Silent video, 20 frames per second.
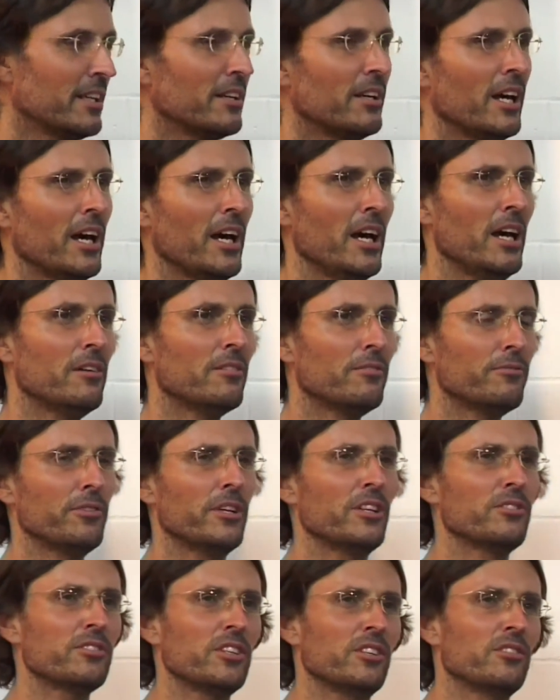Uh, for
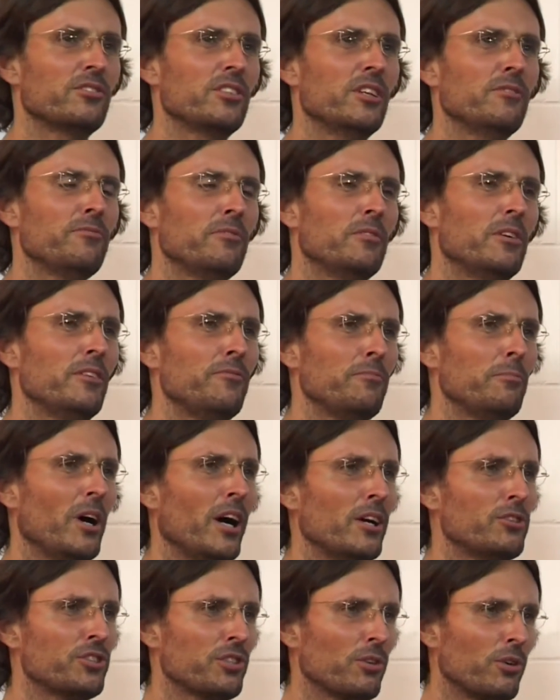instance, if, if
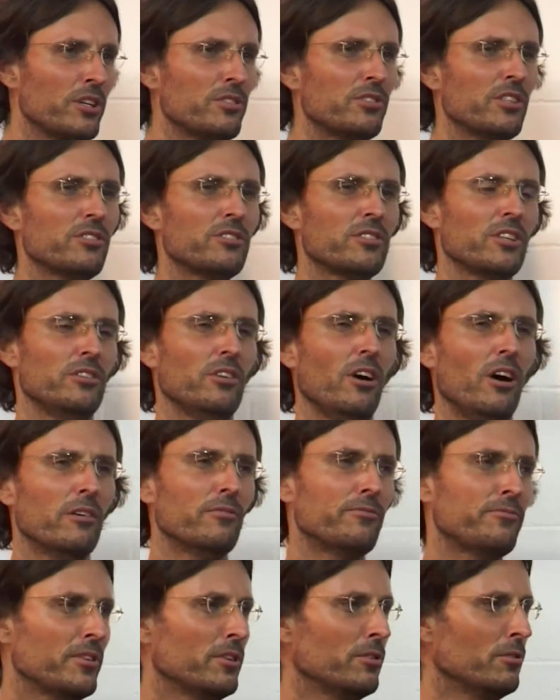my choice is to
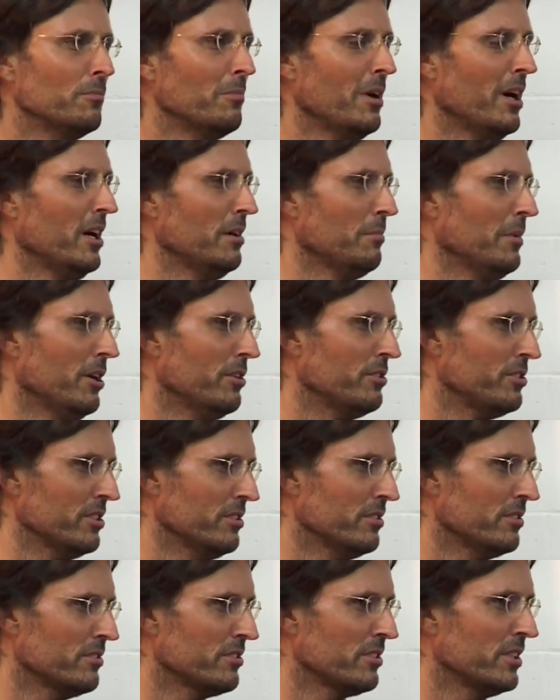not feel my
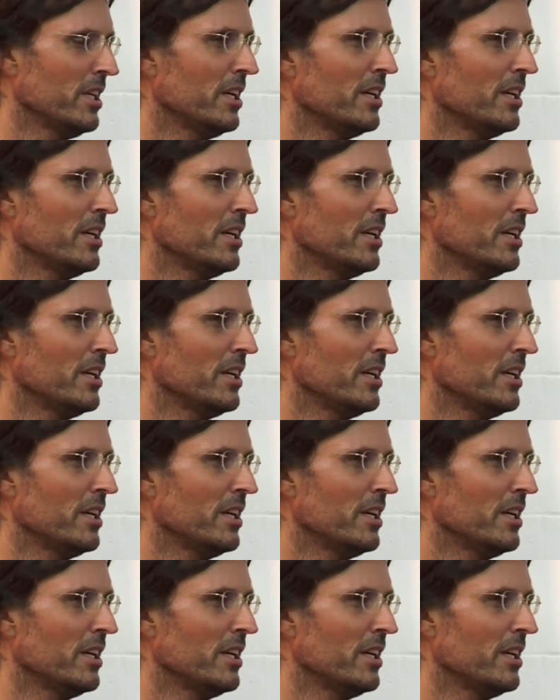emotions,